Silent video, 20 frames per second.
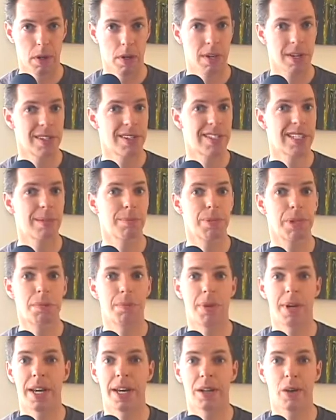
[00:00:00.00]
Simply
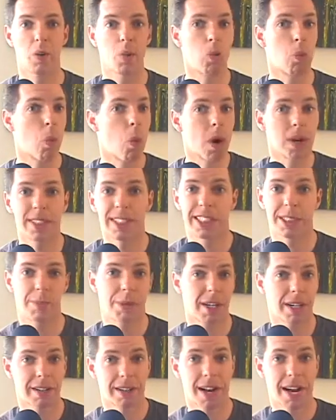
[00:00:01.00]
pick one
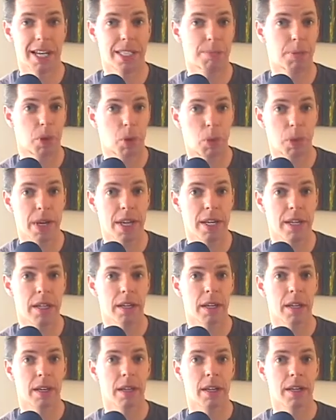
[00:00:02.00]
spin class per week
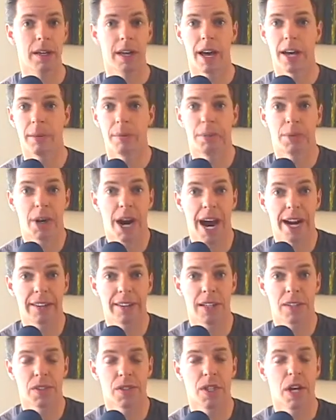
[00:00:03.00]
and
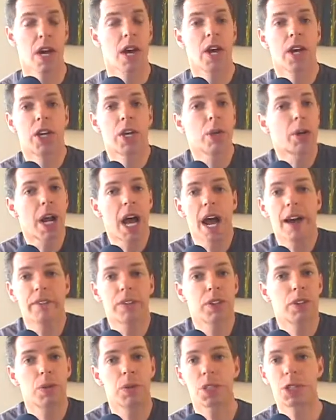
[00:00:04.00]
practice. You don't have to
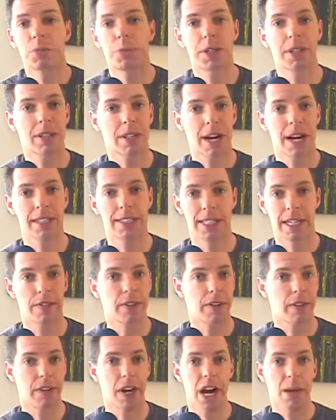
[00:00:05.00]
do a spin class
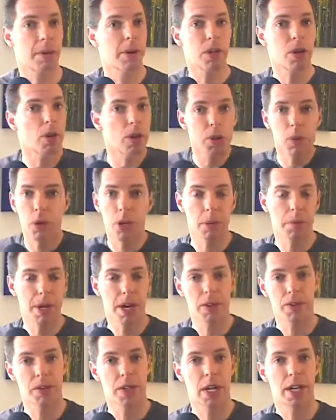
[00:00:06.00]
every time. I know you want to be
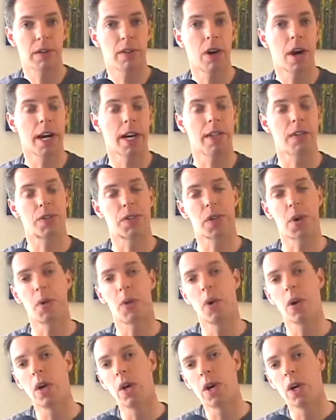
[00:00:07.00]
outside riding, so
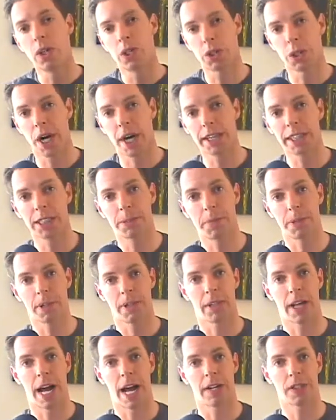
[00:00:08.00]
try a spin
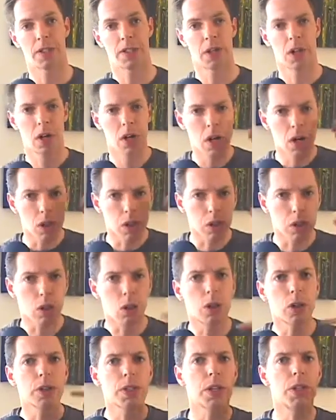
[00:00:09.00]
class.
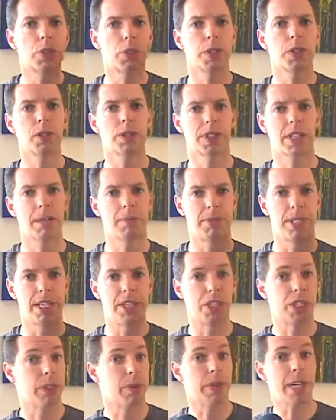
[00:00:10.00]
Learn the drills that I'm
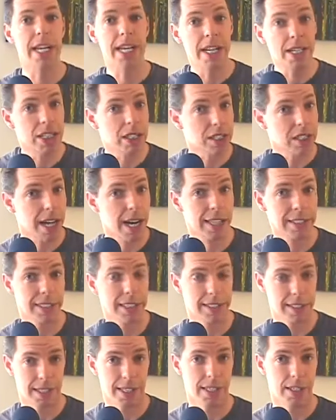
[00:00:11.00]
teaching you. Each class I
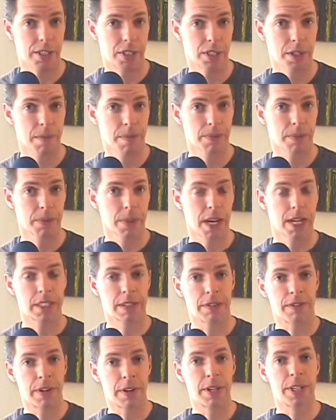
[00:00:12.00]
teach has a
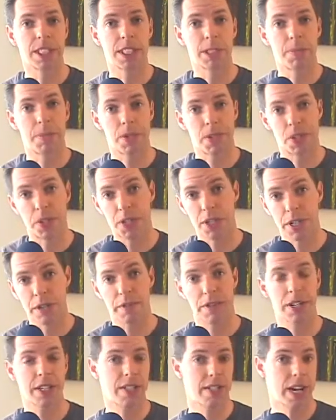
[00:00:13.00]
very
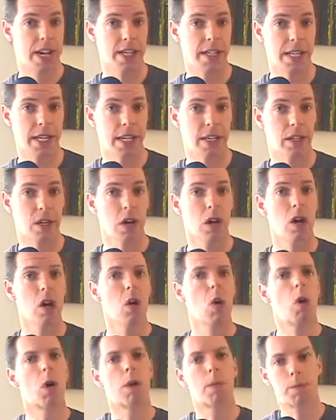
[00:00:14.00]
specific technique
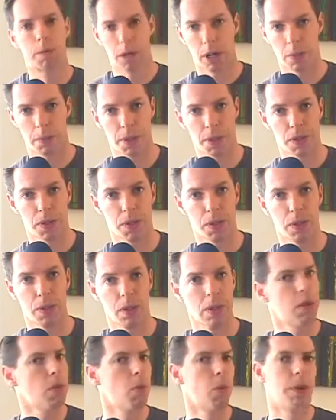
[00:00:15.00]
or purpose,
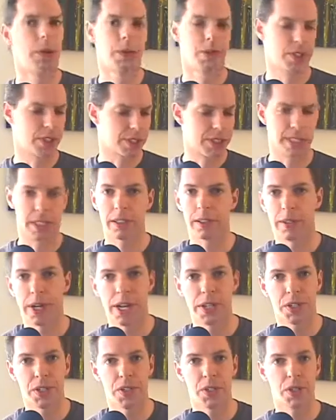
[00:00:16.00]
whether it's
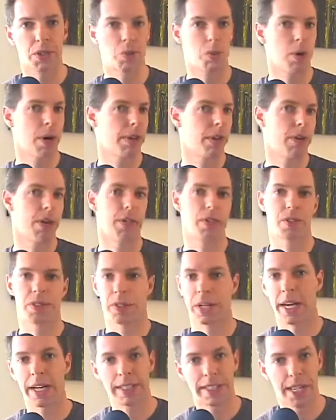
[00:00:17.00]
accelerations, whether it's
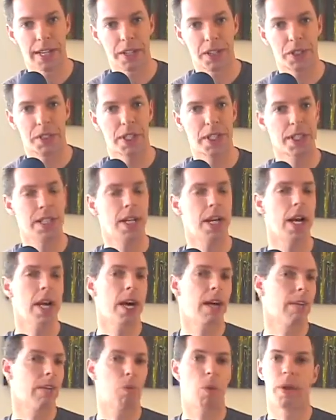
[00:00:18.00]
leg tensioning,
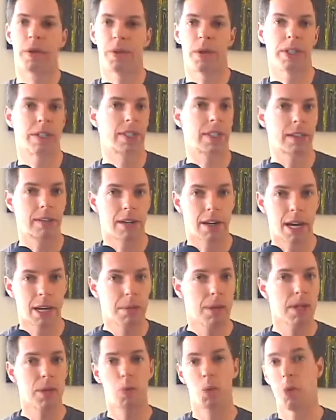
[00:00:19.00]
whether it's
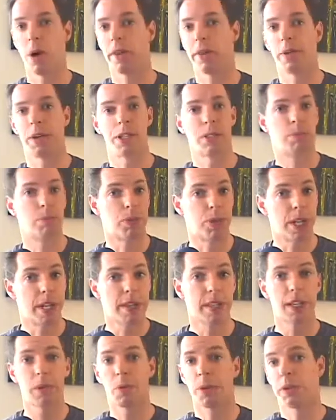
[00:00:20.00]
climbing, whether it's
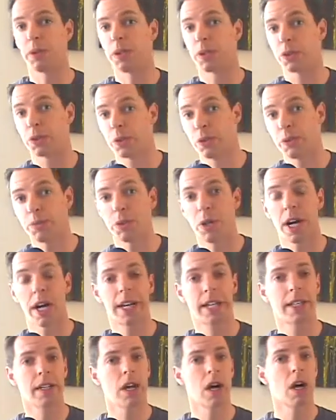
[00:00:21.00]
breathing, whether it's group
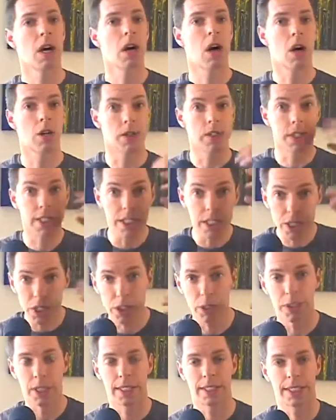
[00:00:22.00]
riding. I'll teach
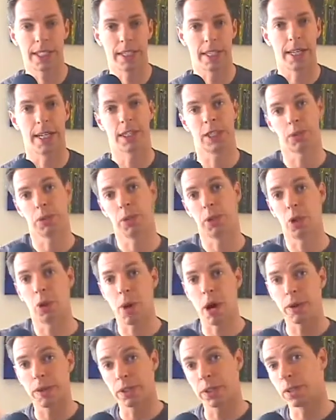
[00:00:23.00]
you these techniques when you go
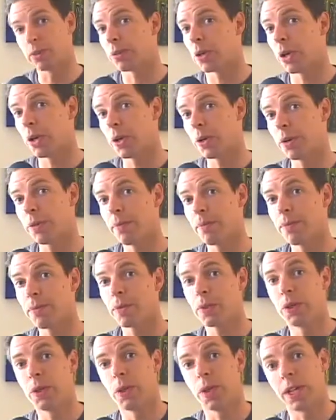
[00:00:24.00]
out to the road.
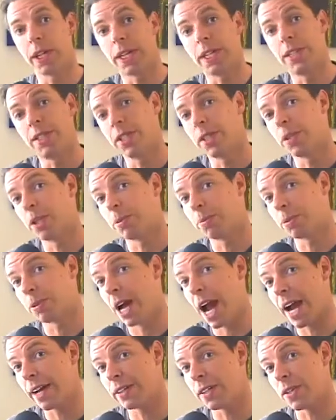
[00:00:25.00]
You can continue to
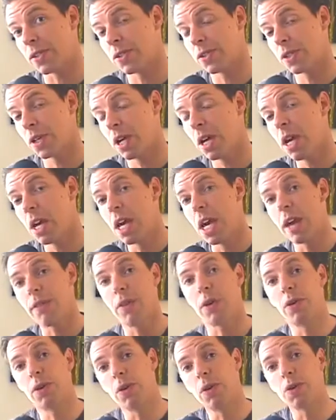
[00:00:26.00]
practice. If you
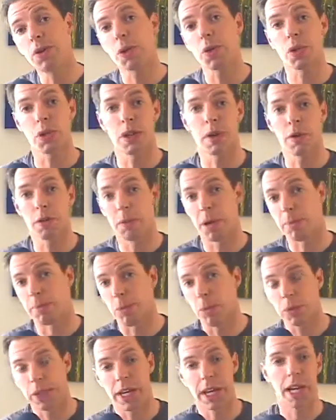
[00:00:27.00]
use those along with my
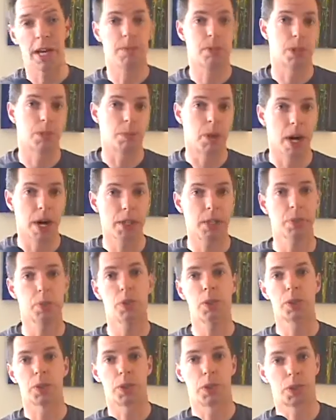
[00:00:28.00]
boot camps or
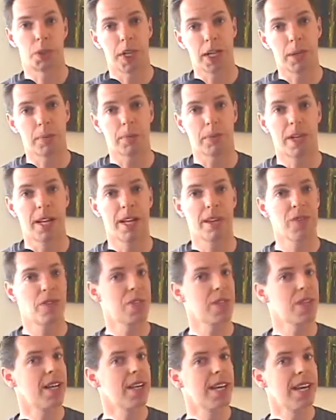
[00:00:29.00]
modules or training
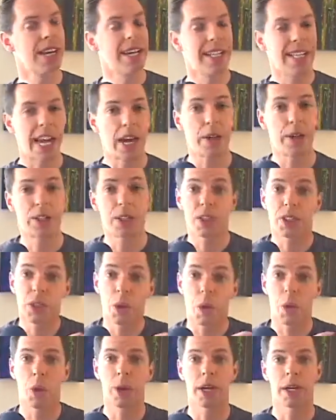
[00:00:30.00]
plans, now you start to
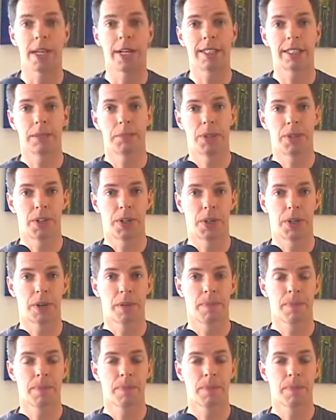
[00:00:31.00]
organize the material.